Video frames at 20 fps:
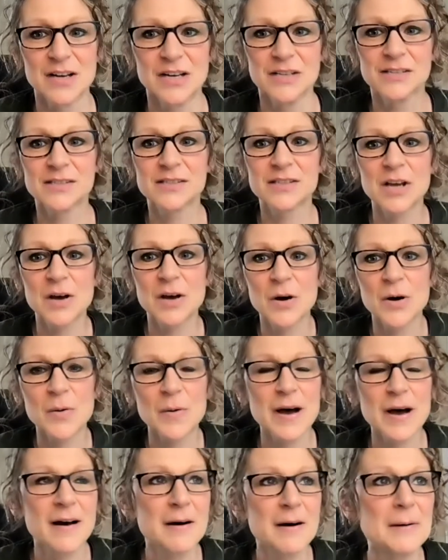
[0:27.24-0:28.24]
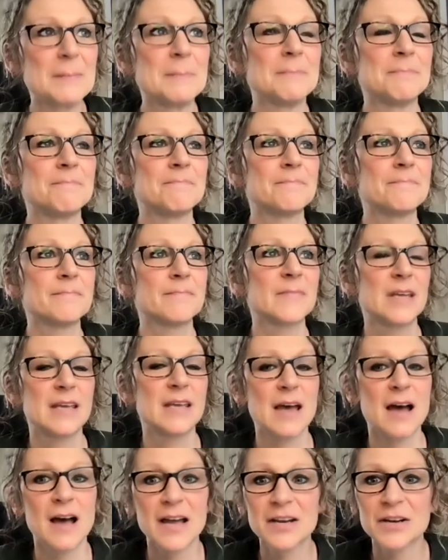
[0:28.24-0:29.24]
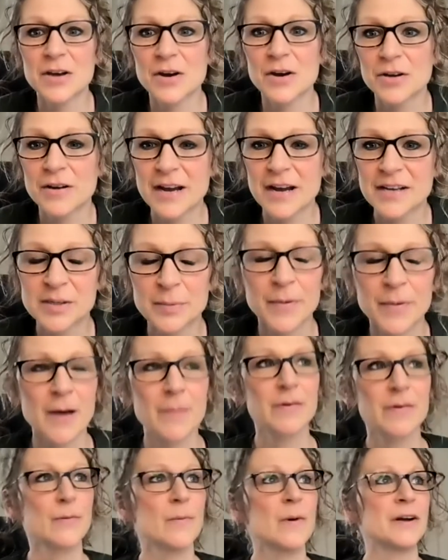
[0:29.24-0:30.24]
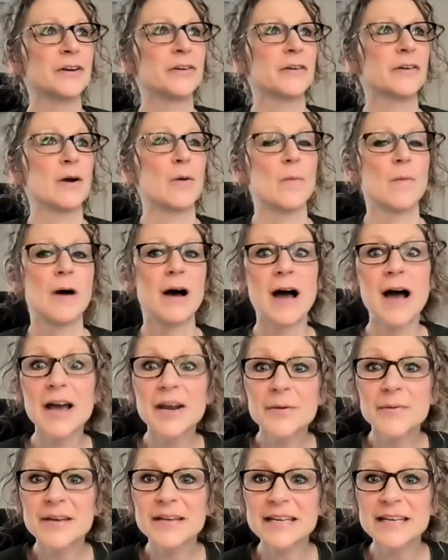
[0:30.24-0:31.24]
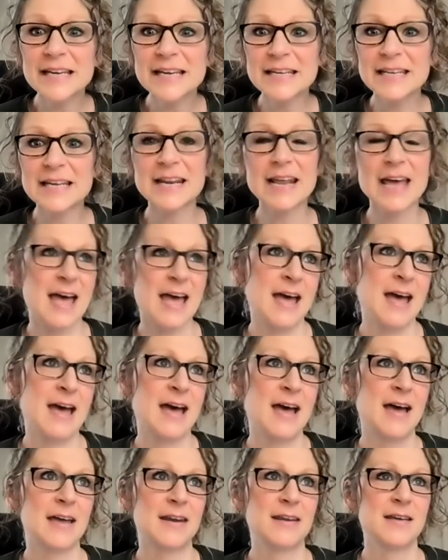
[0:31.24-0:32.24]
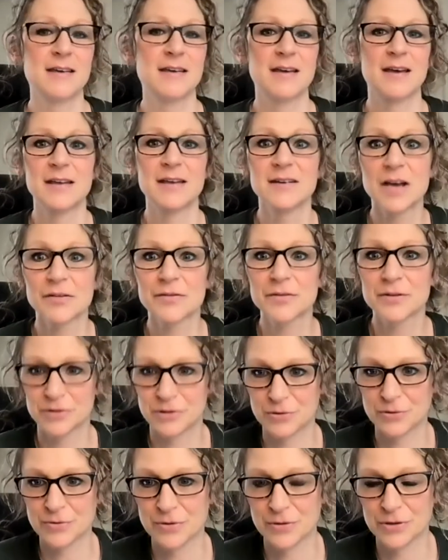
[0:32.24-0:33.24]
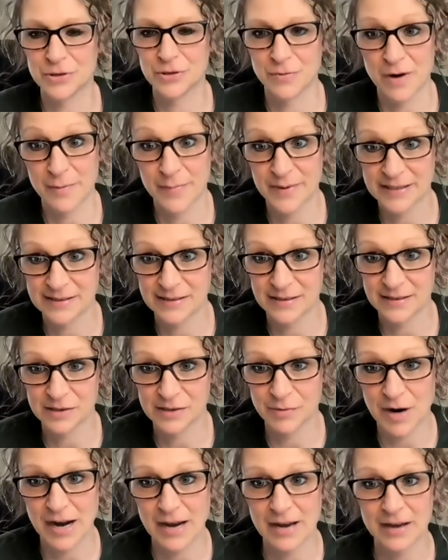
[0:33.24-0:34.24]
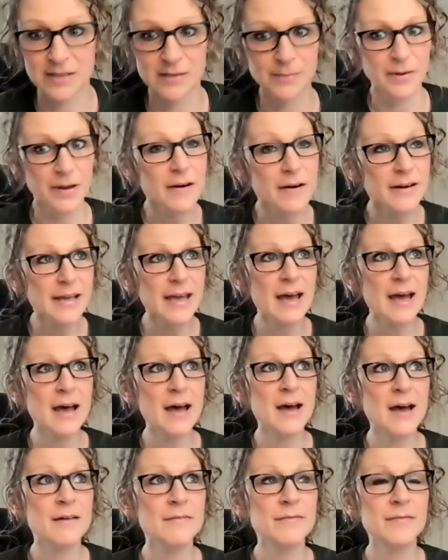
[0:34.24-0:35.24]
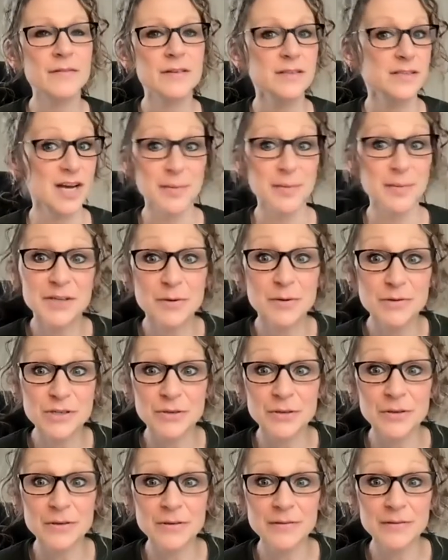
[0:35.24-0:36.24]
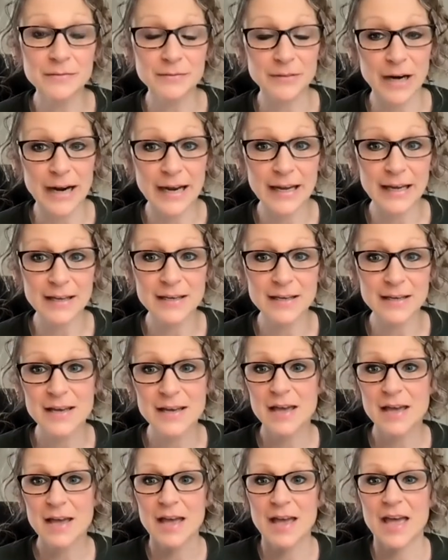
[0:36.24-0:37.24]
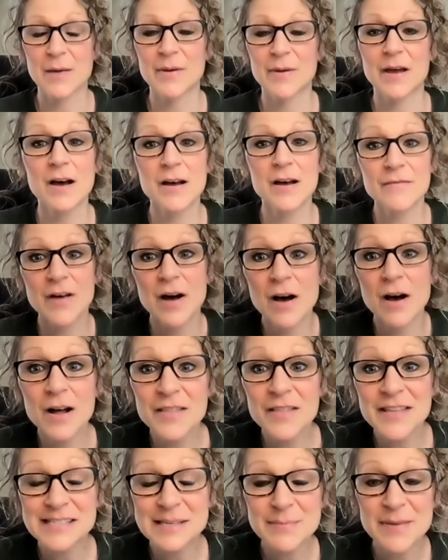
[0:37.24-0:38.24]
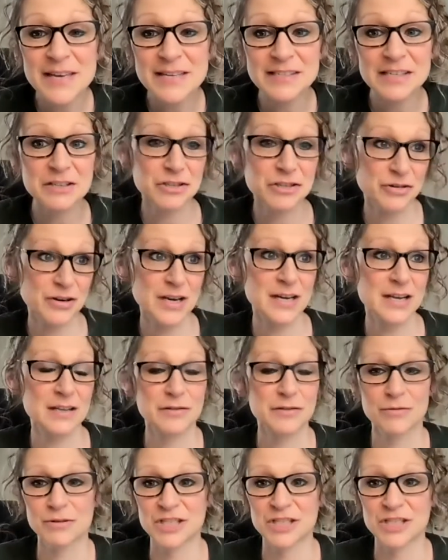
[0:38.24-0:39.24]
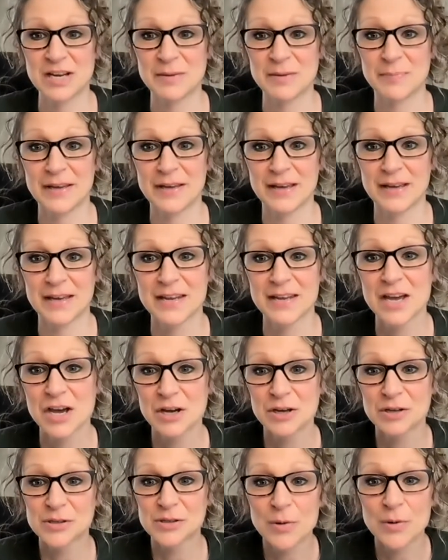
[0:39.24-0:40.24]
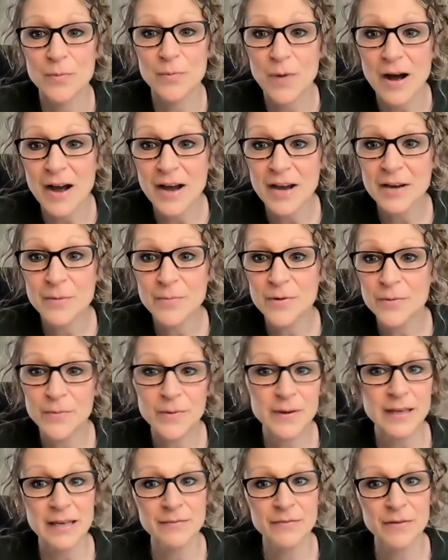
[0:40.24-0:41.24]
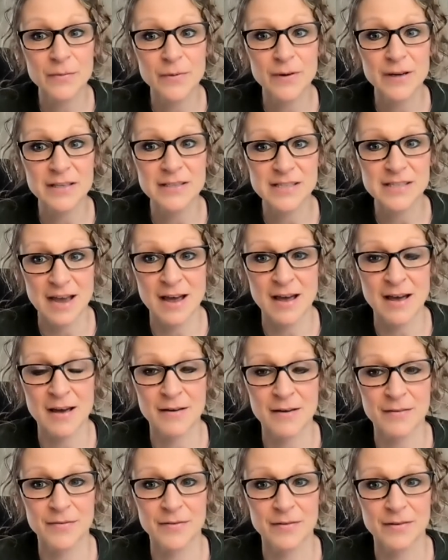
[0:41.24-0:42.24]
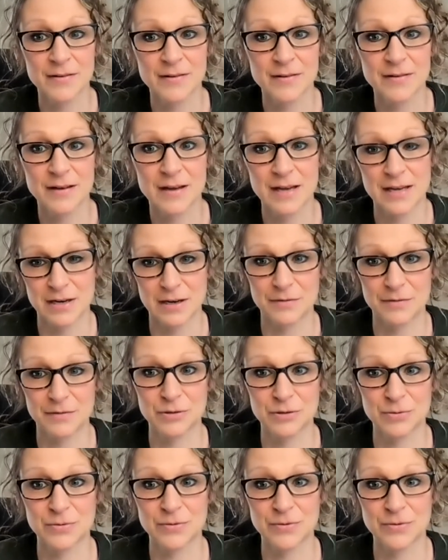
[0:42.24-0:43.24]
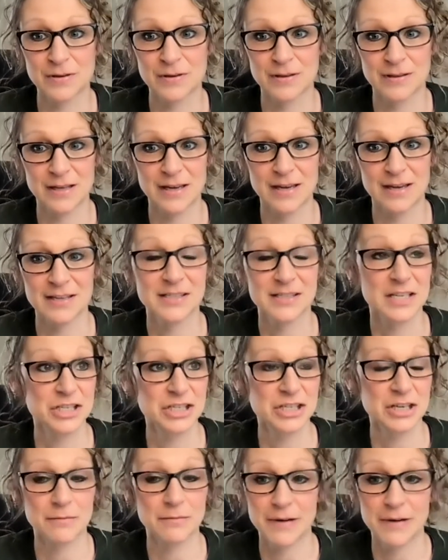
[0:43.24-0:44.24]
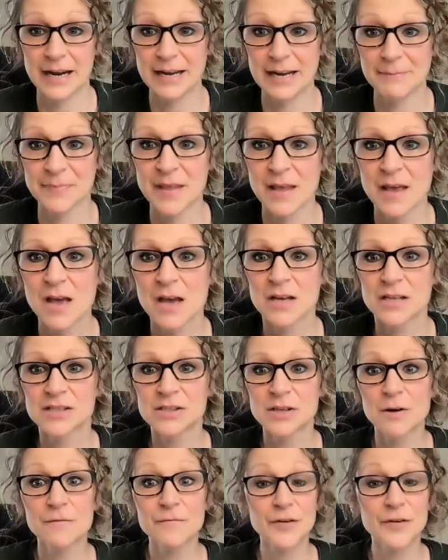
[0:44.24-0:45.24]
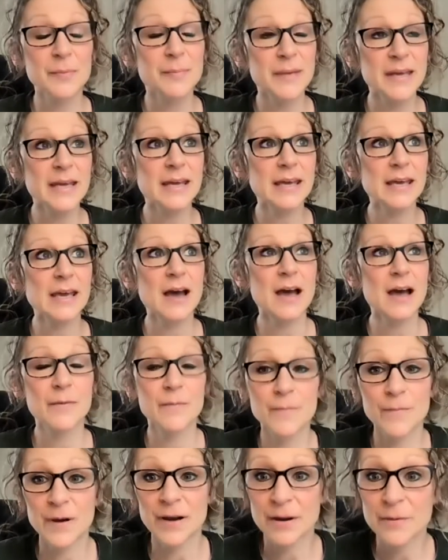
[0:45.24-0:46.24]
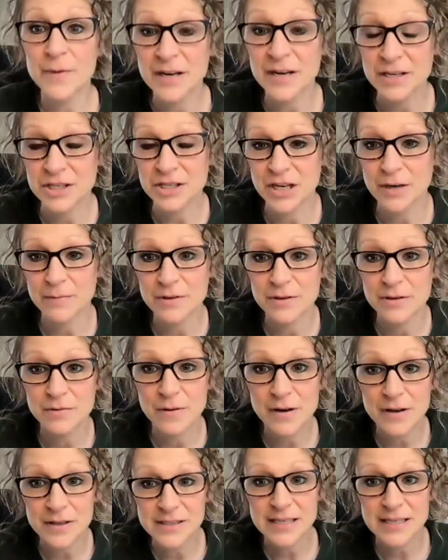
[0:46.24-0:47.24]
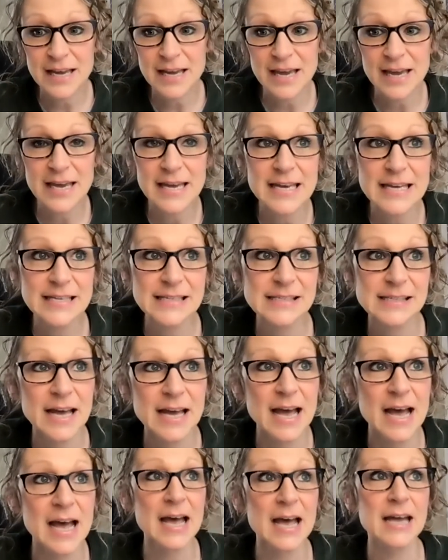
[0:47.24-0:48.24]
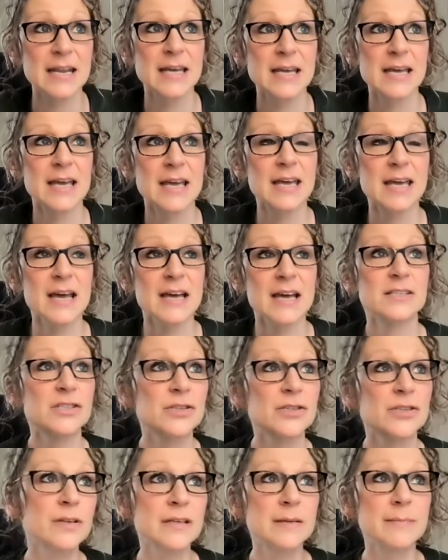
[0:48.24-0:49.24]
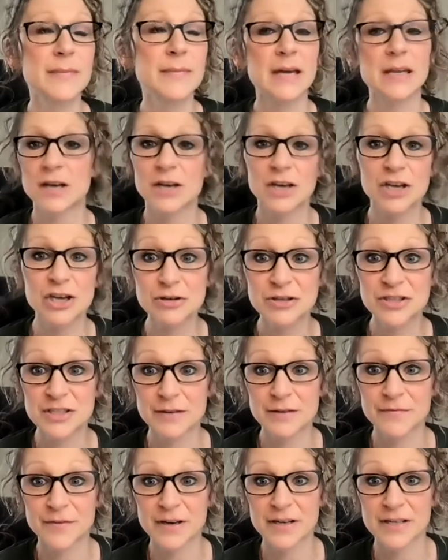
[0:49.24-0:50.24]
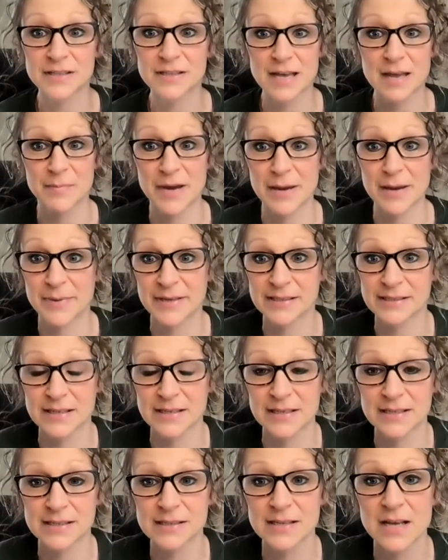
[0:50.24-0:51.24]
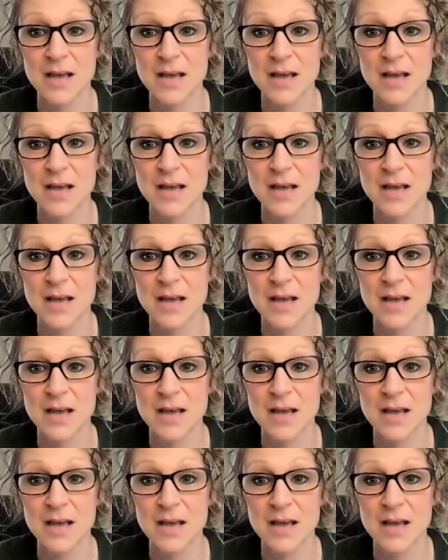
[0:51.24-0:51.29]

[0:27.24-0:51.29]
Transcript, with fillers: So, um, yeah, I know you guys are probably wondering why do we need to add another tool to our business, right? Because we already have Tup Social, right? And we have all this amazing training through Champion. So why would we even want to have another tool like CinchShare, right? So for me, I, what I want to share with you all today is that it has totally made a huge difference in my business.